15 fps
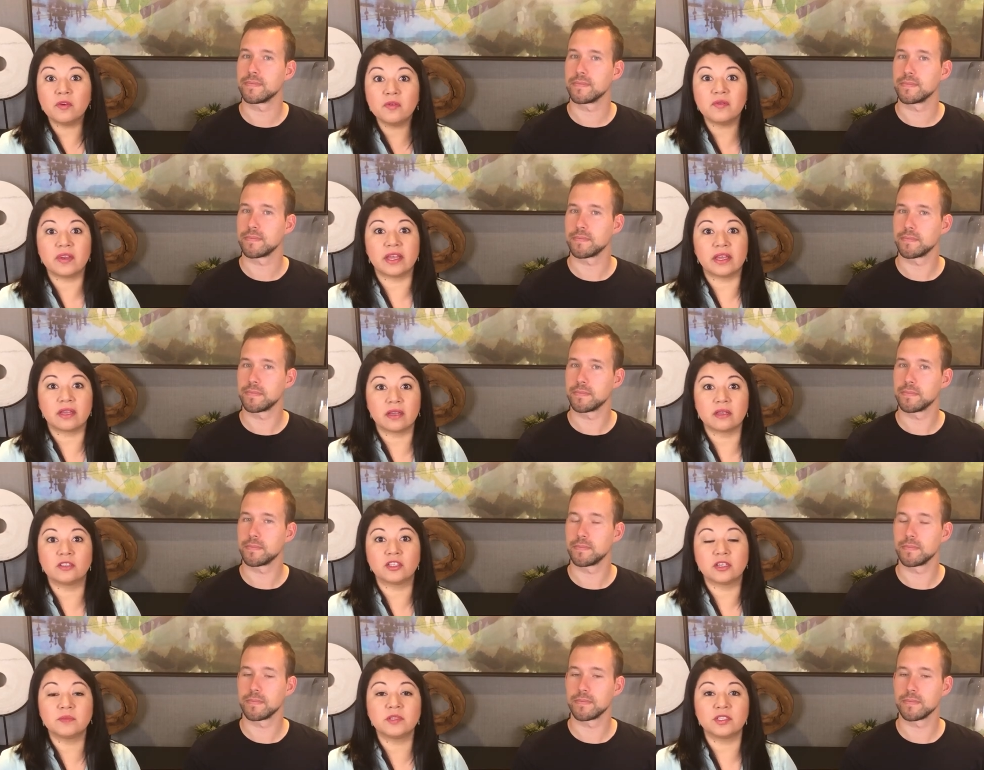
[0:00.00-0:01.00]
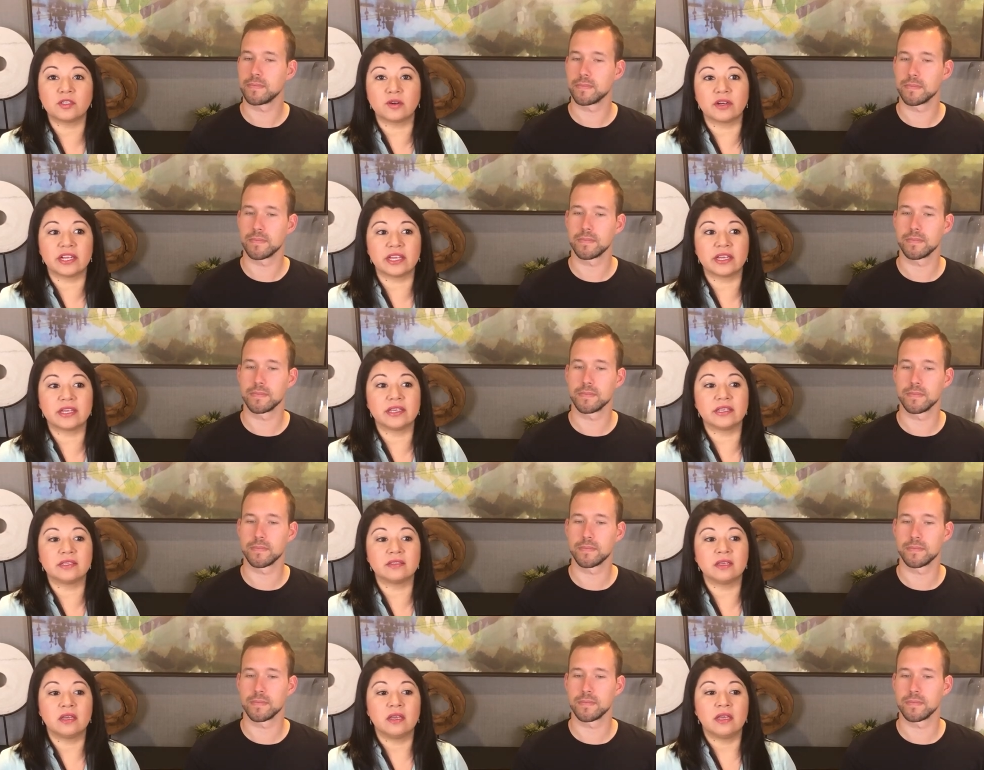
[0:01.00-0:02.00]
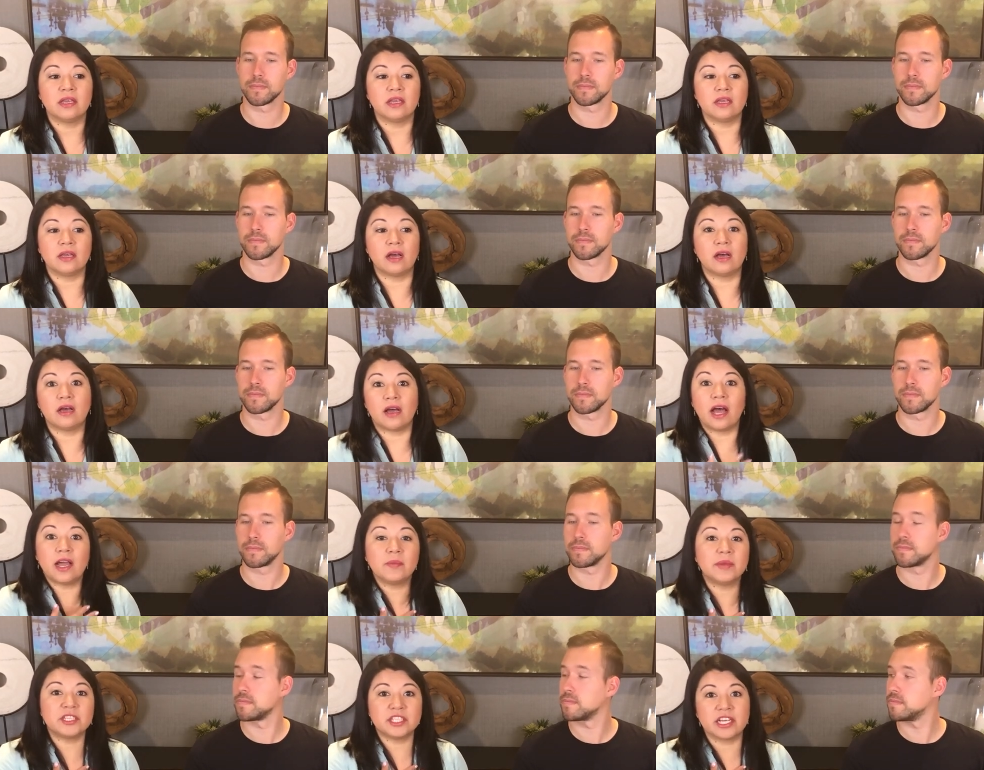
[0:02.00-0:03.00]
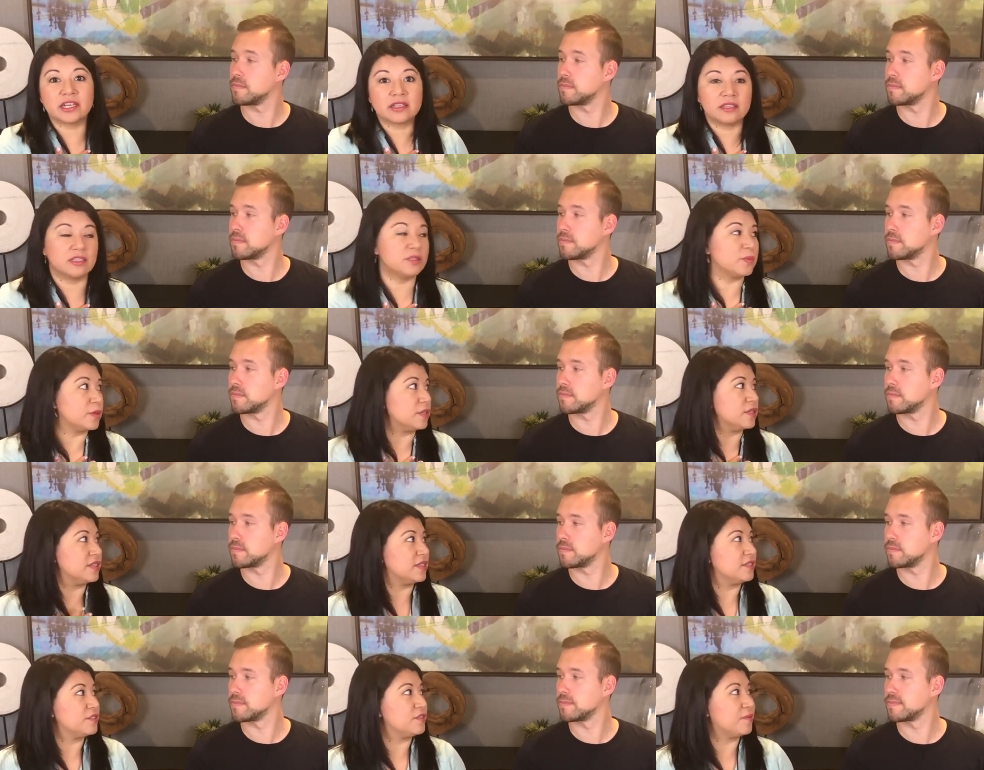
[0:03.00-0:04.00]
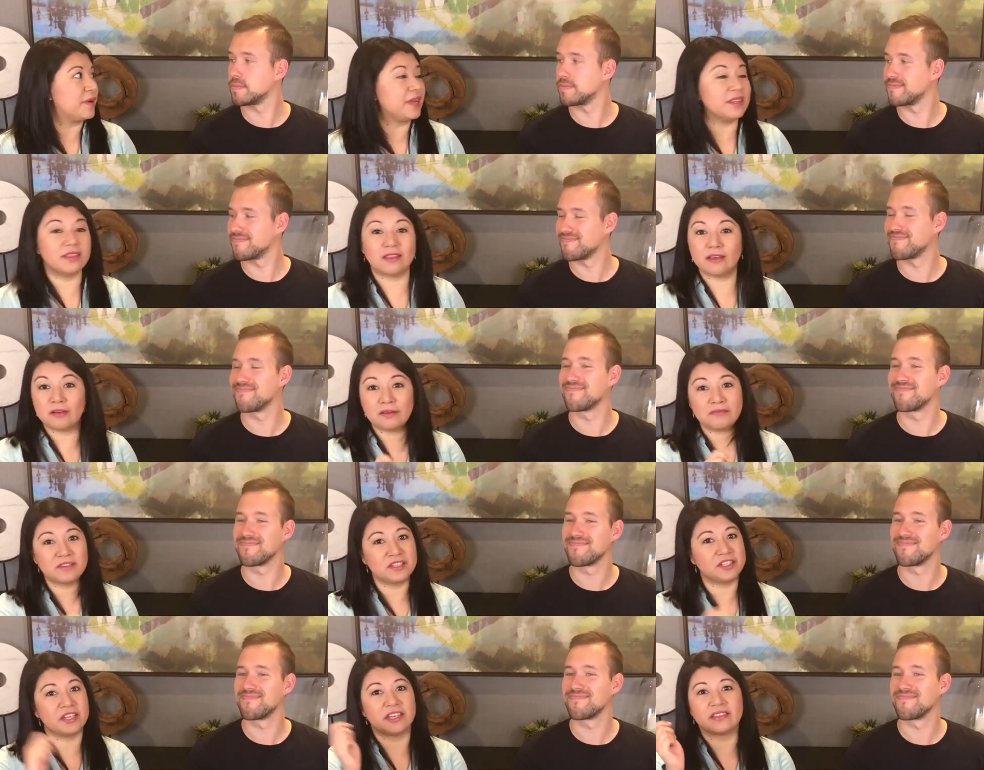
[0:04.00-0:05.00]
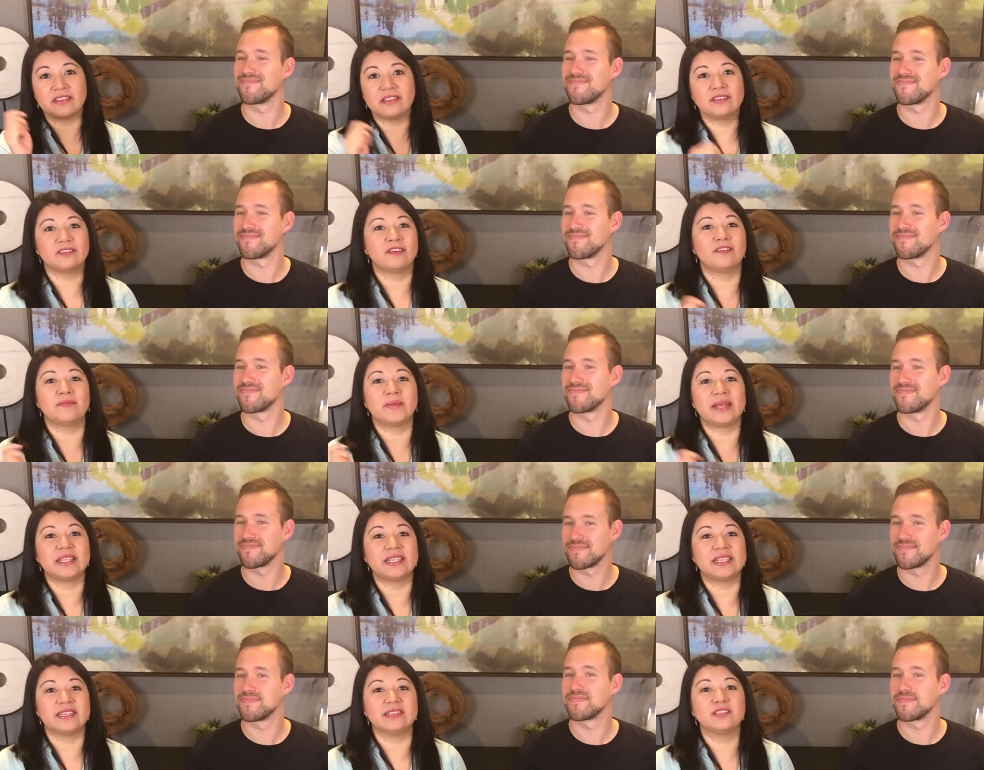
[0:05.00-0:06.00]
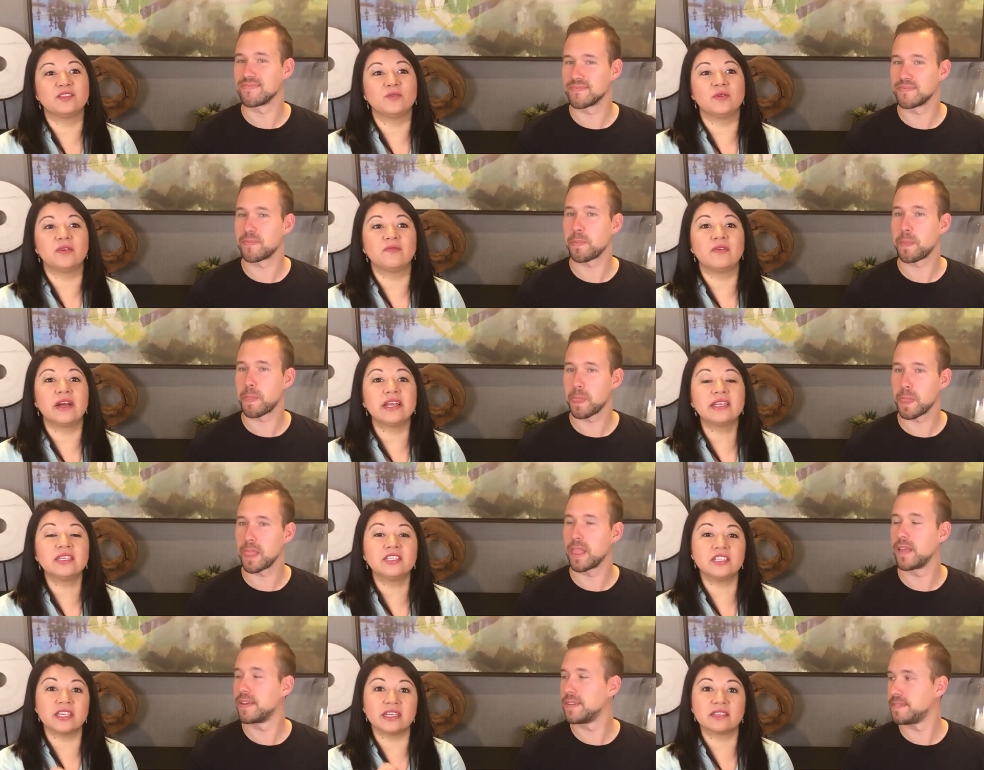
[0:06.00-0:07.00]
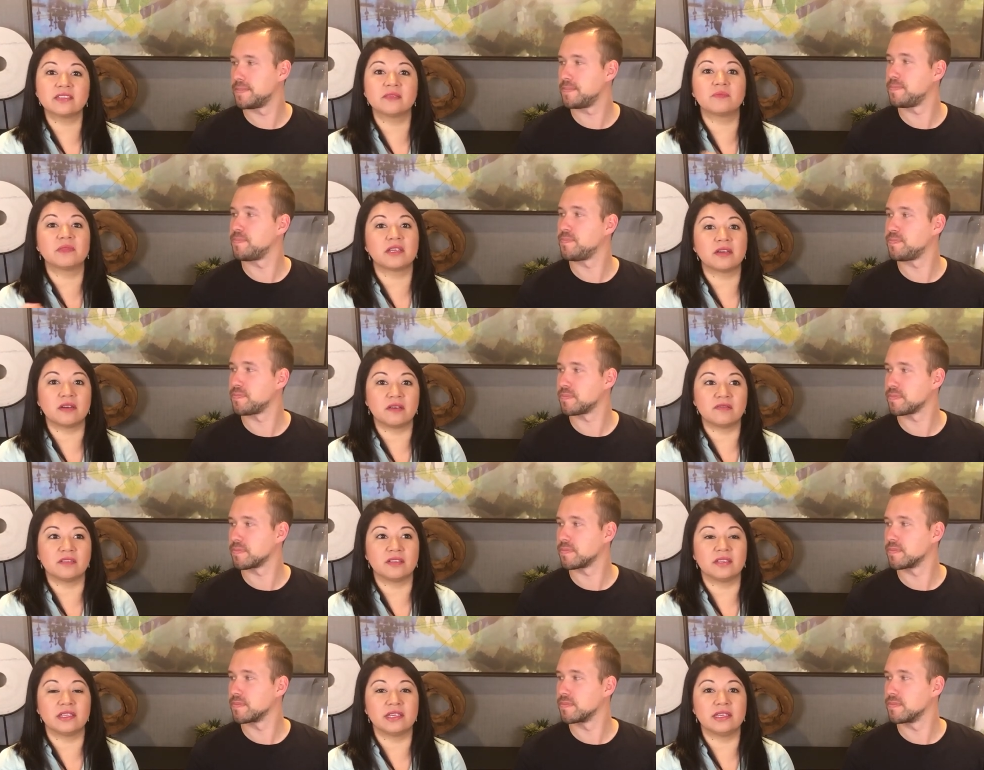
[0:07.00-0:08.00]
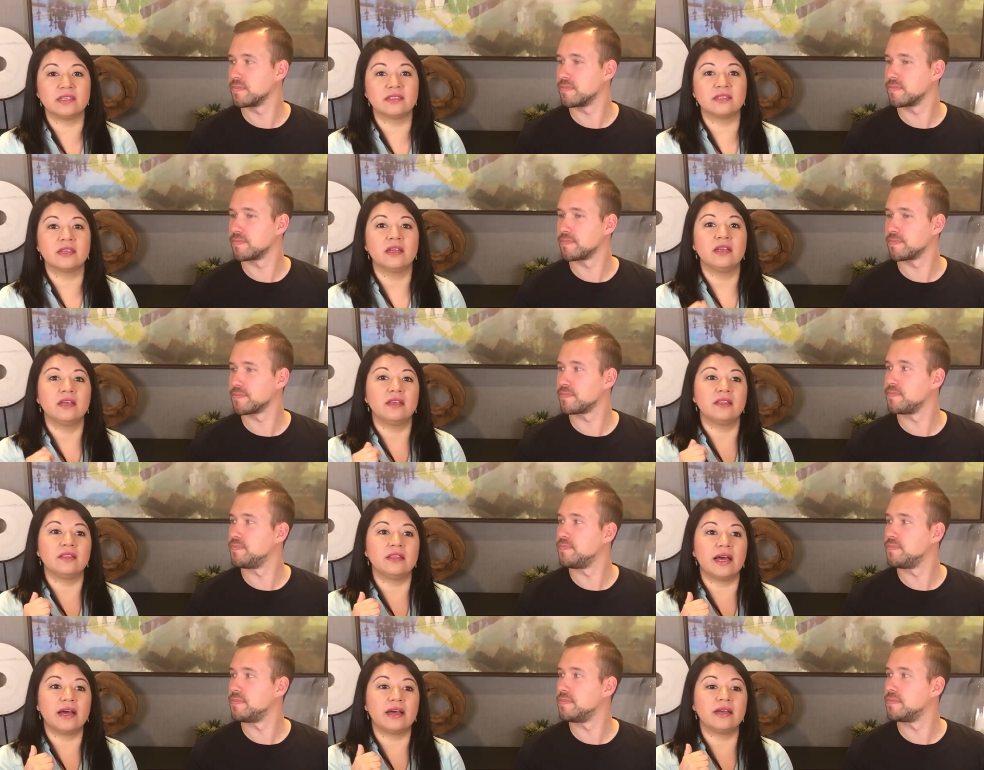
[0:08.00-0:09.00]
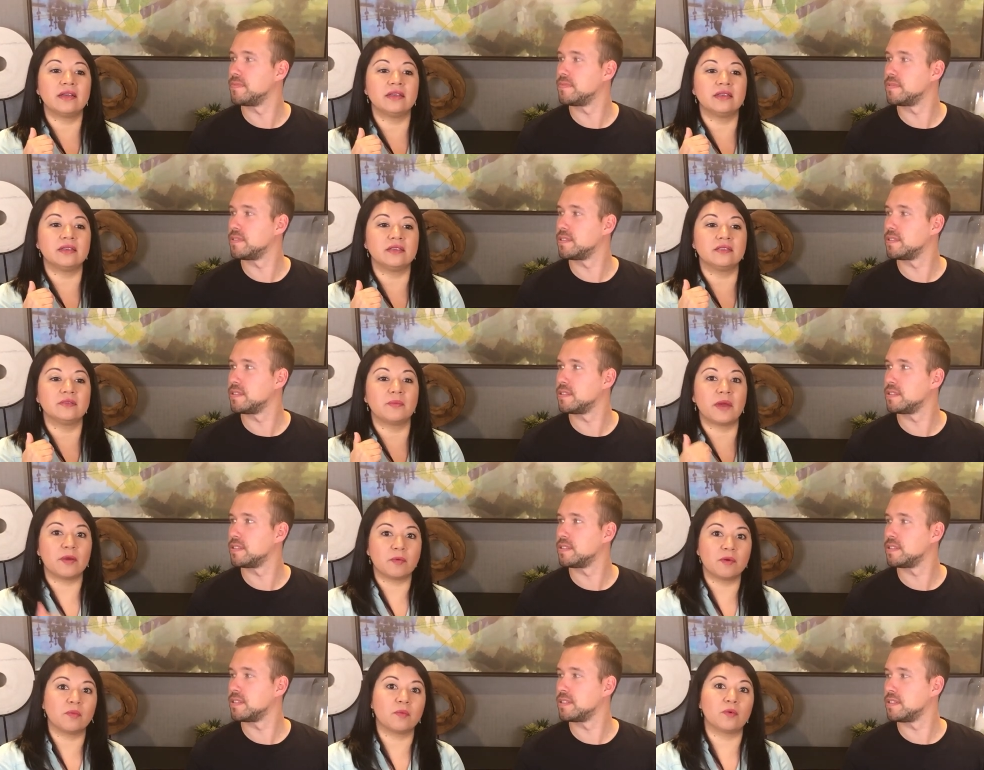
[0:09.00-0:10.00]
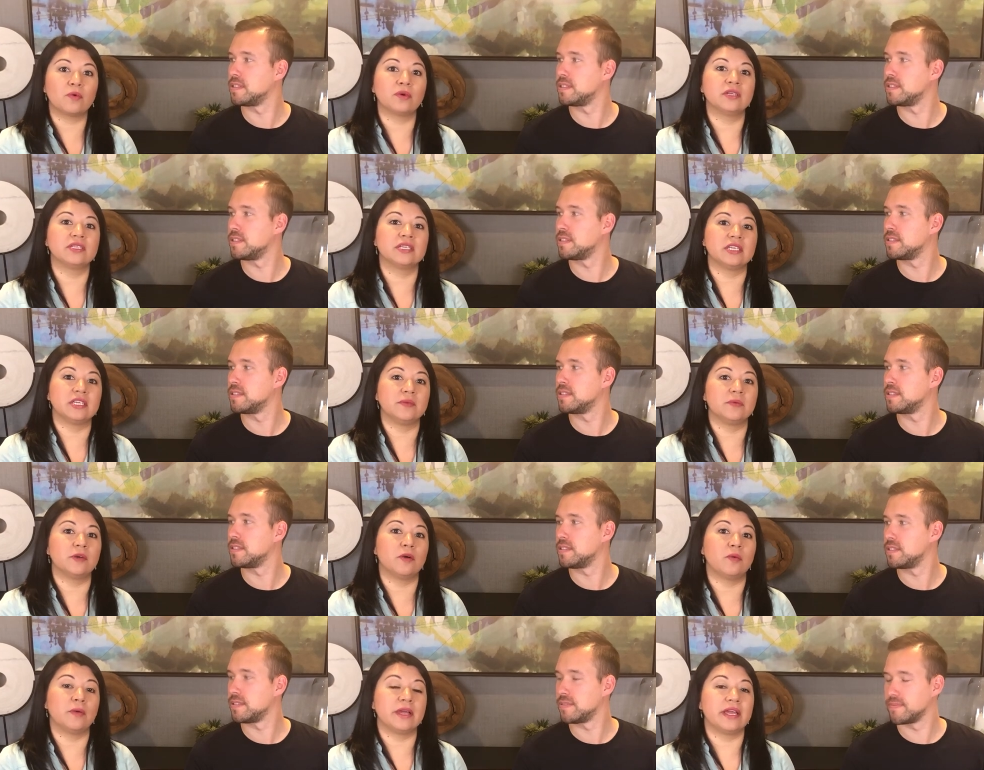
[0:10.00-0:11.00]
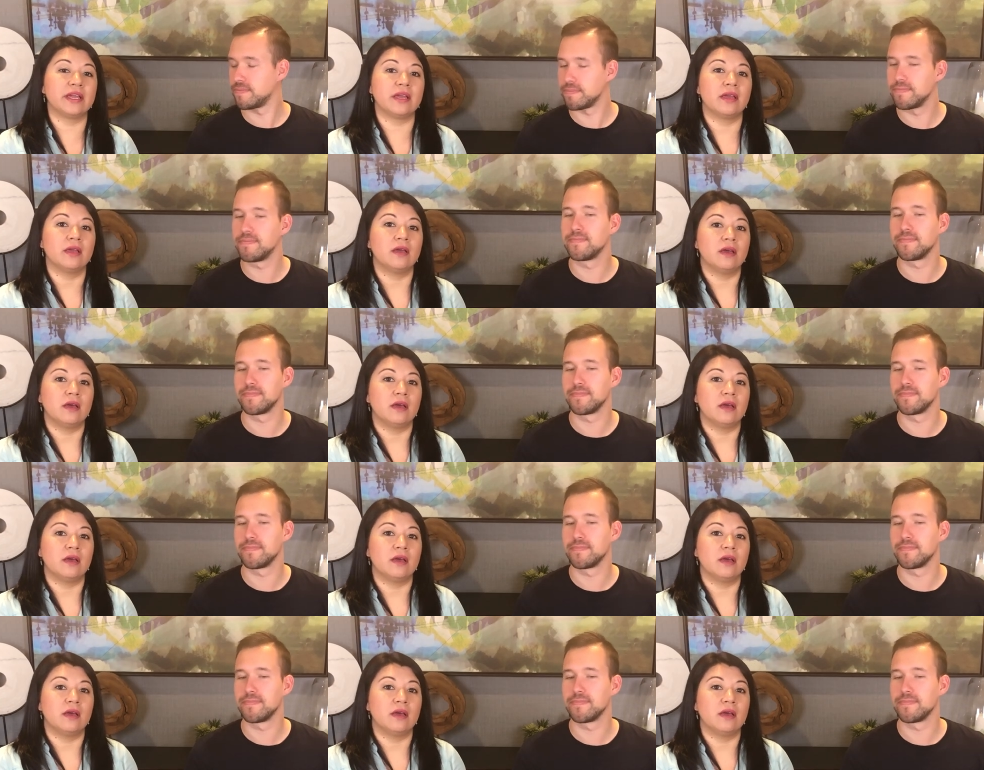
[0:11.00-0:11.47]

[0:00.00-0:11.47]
Speaker 1: moving, jump-starting, is I'm a checklist person, so I love to check things off my list. So if I can check something off the list, that is my reward to keep going.